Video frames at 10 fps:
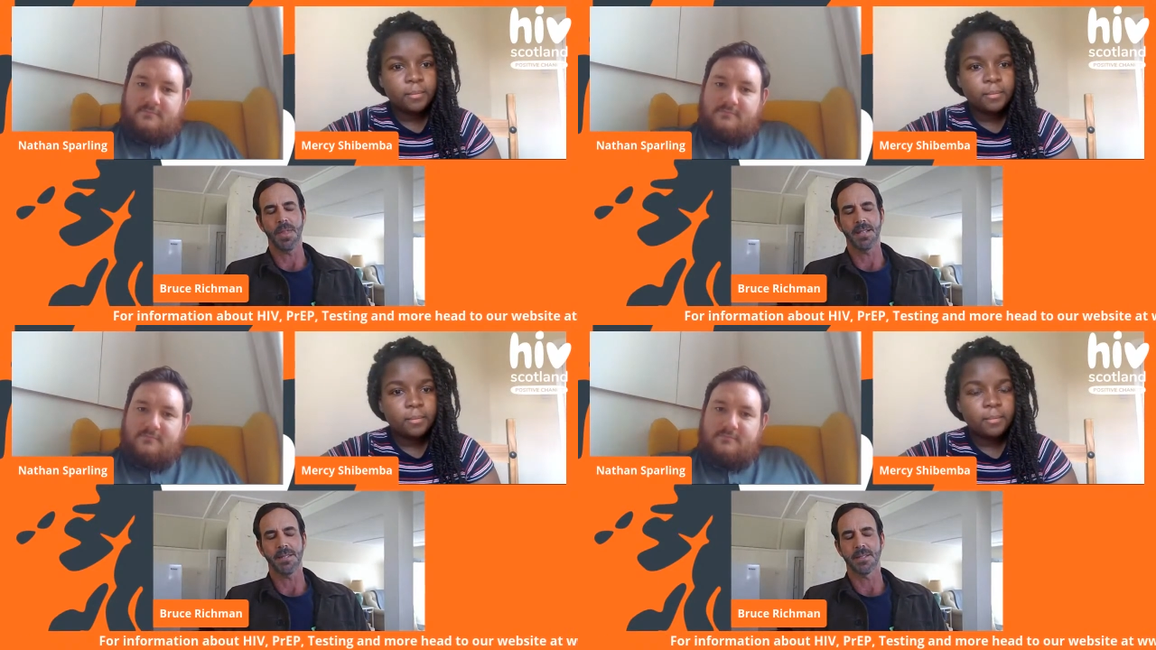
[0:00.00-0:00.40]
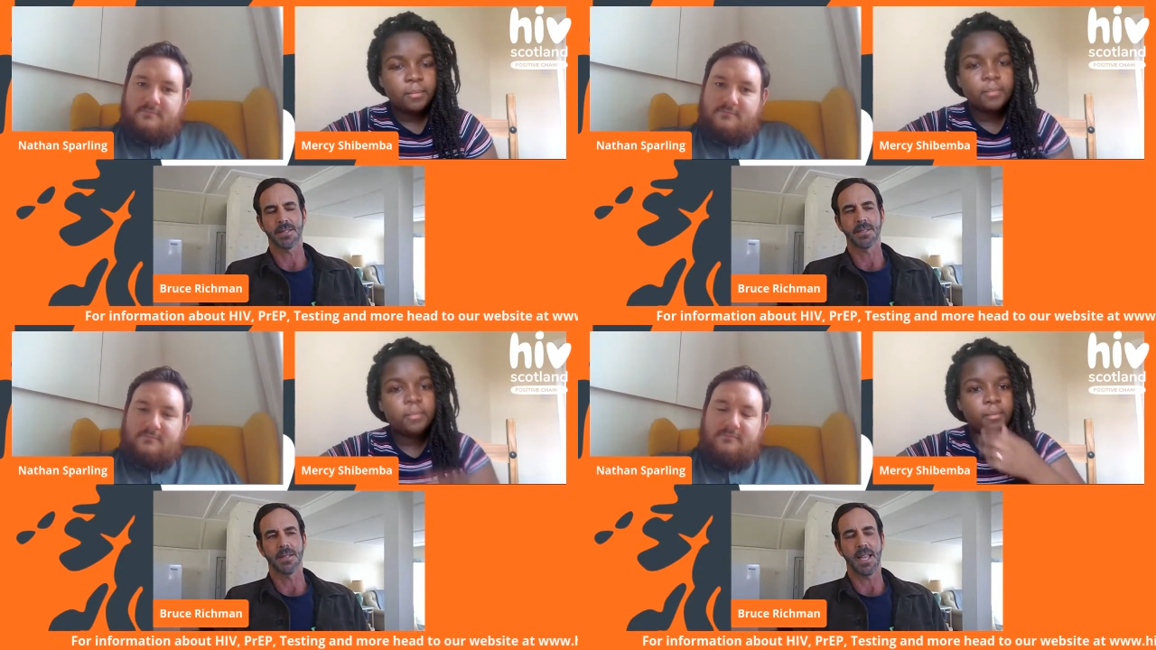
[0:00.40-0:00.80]

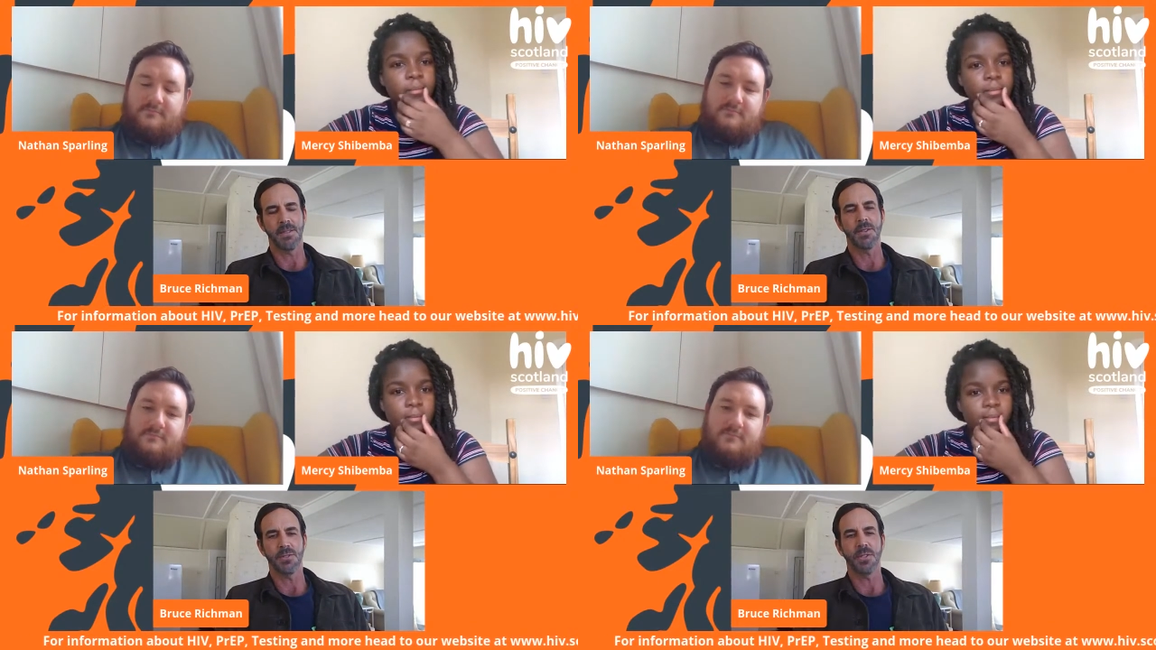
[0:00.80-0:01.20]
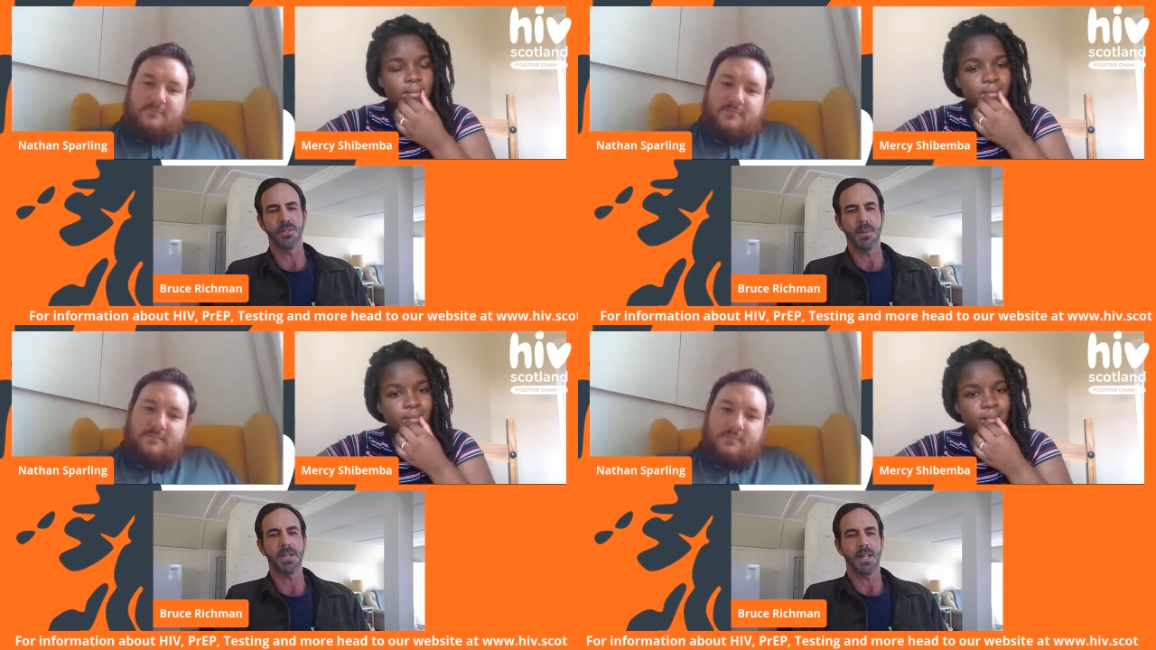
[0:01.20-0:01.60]
Speaker 1: that's and there's
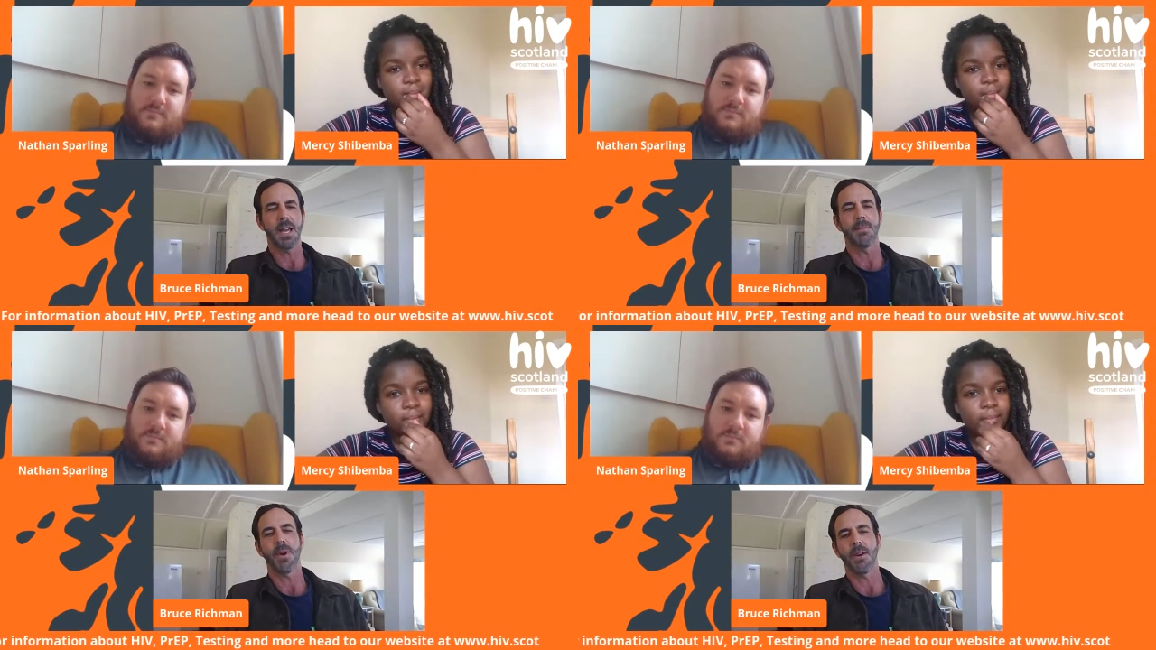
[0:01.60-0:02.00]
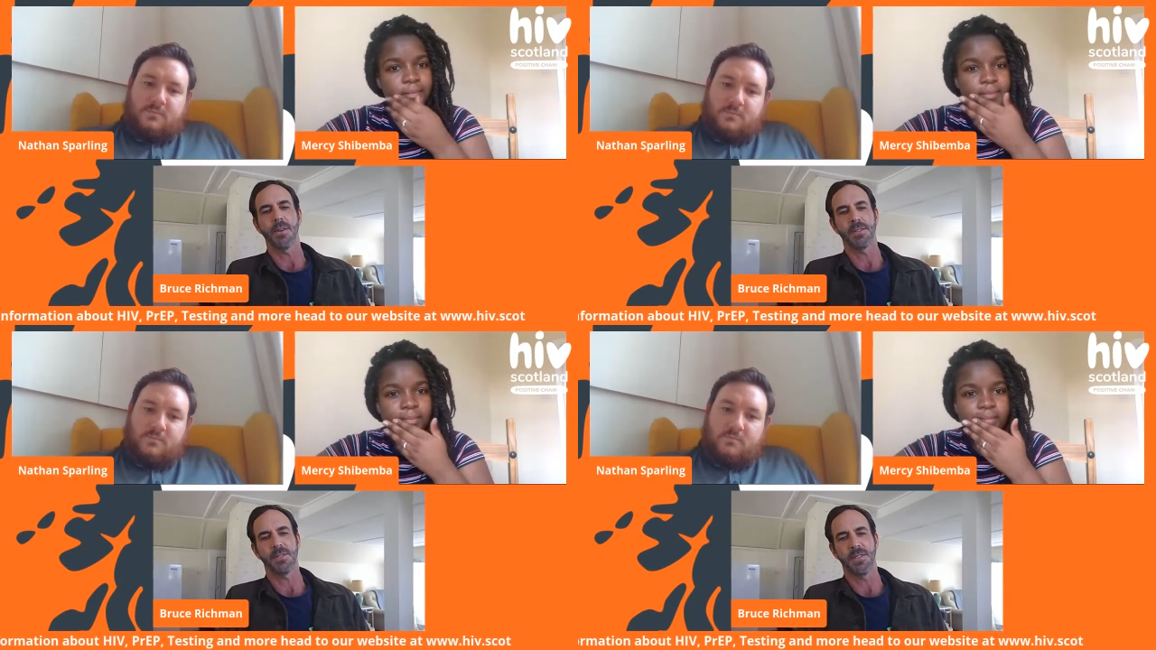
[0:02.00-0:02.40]
there's been a lot of
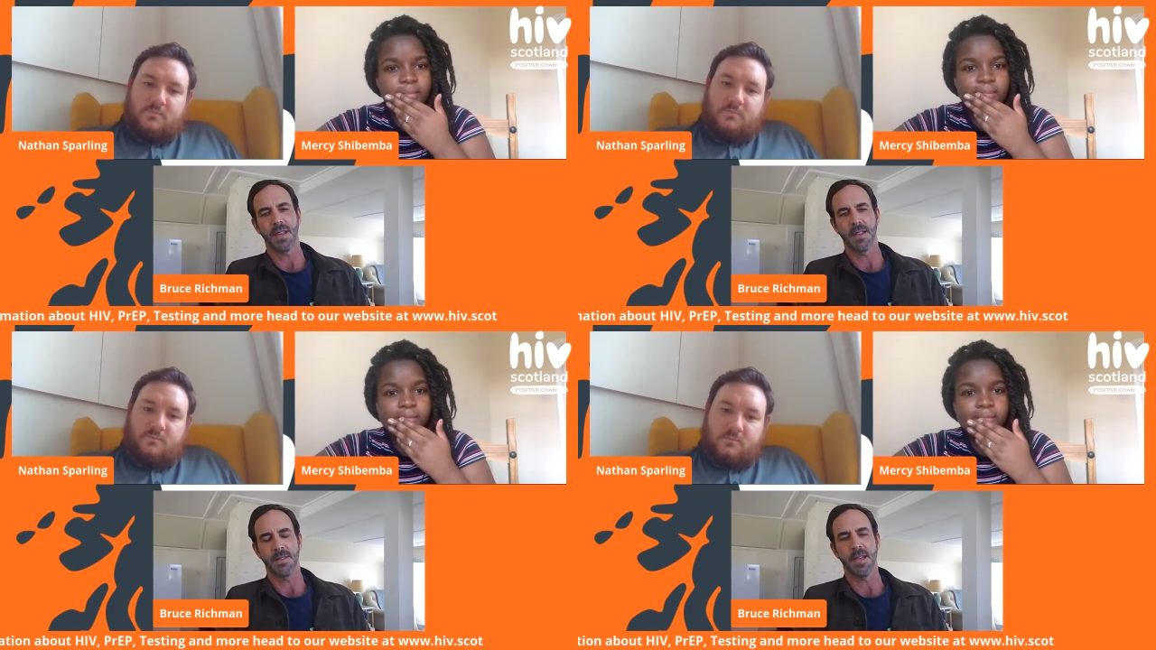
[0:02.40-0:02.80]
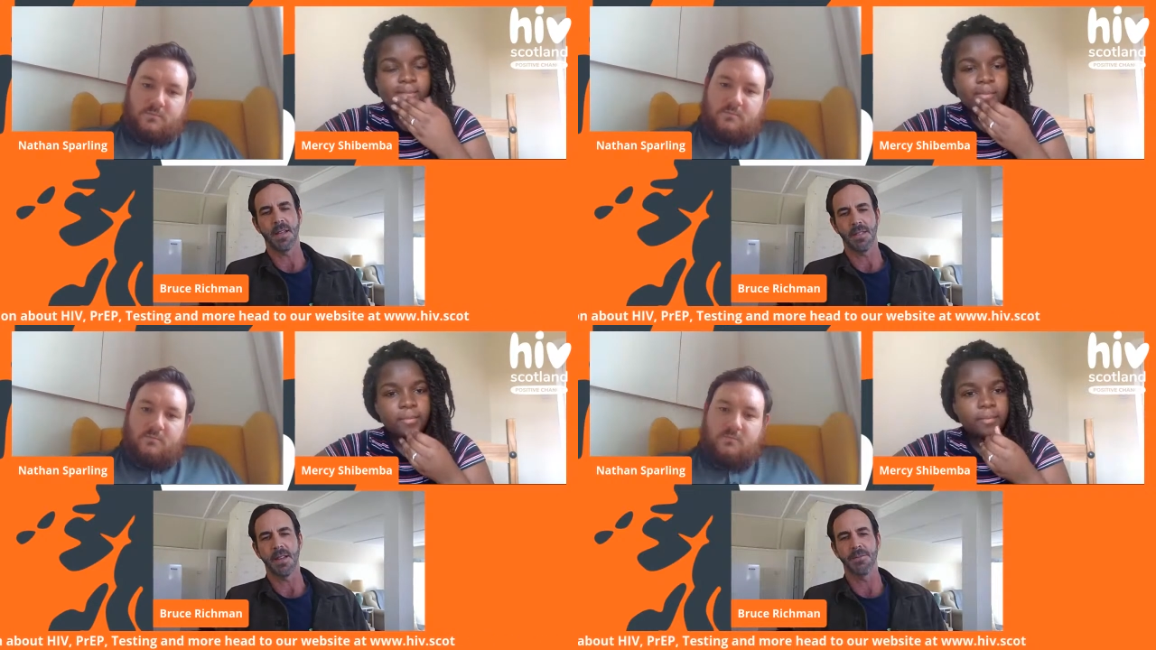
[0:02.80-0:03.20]
progress in that and
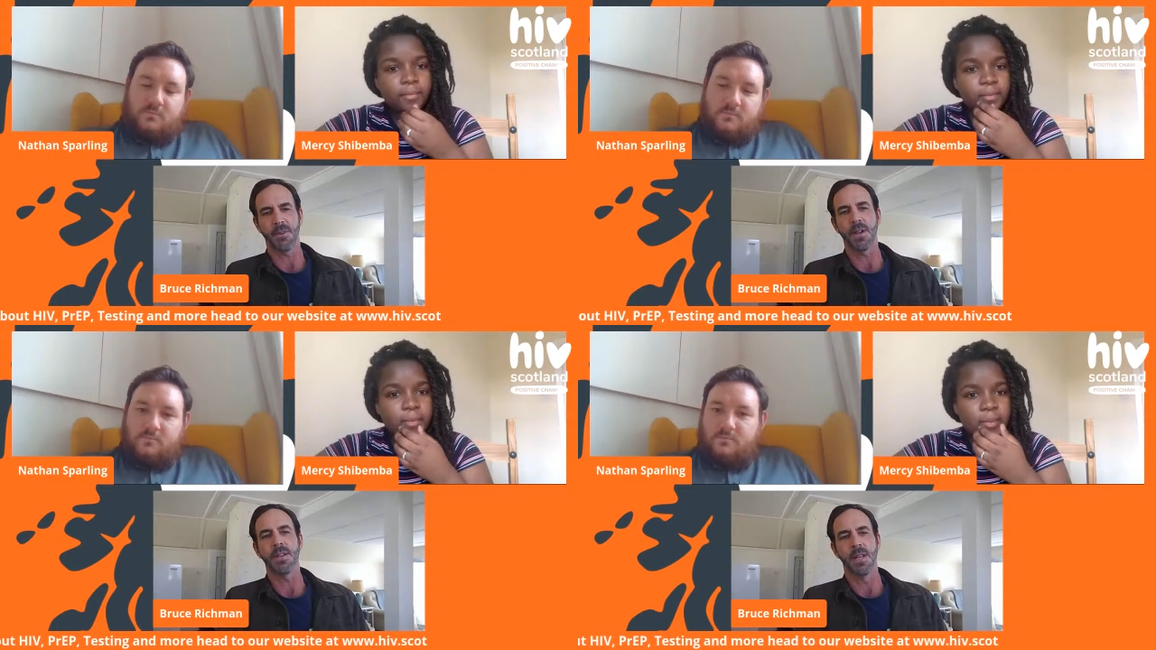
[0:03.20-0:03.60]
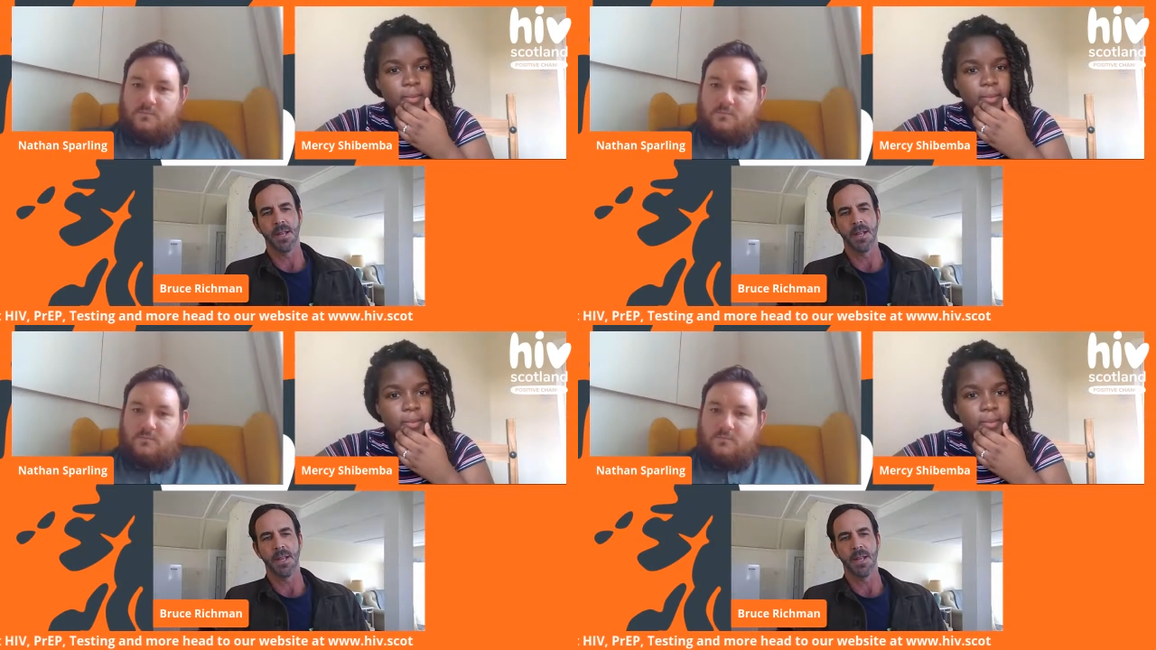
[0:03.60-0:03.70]
on that front,